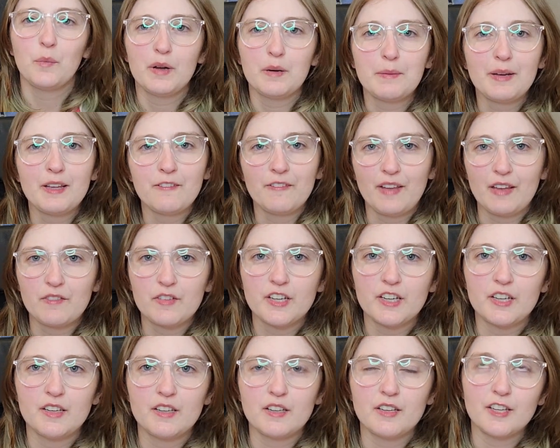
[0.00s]
One of my
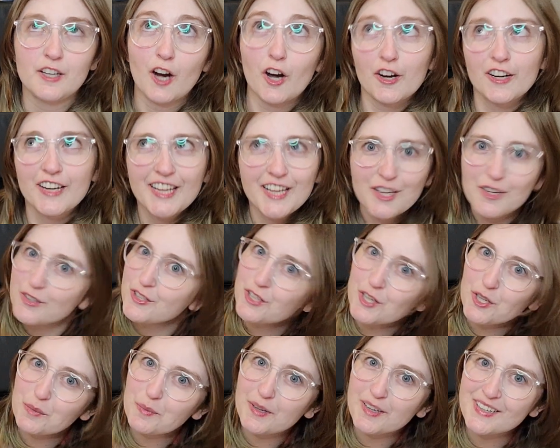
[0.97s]
favorite yarny
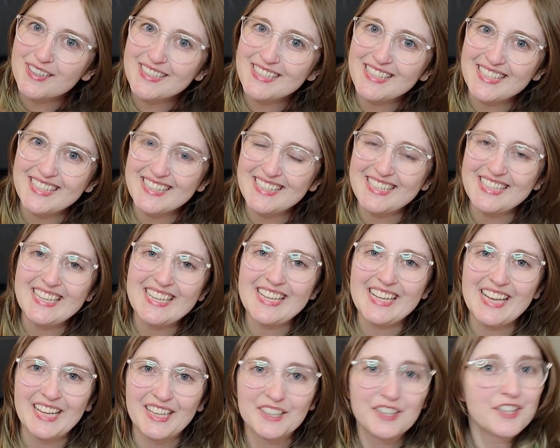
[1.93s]
YouTubers is
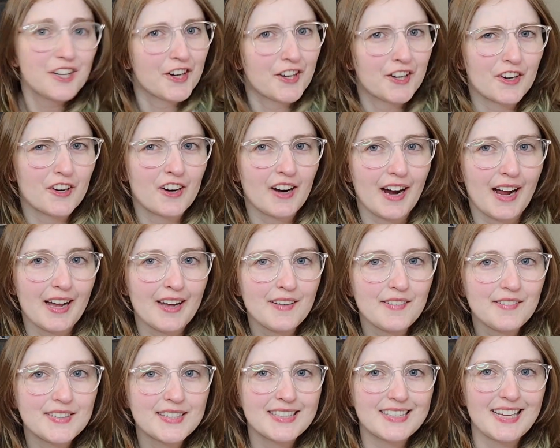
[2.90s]

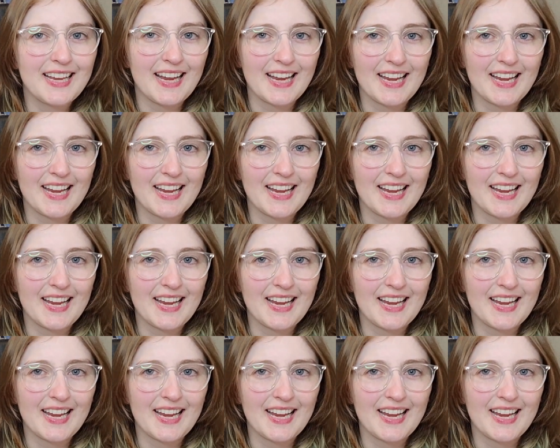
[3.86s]
TLYarncrafts,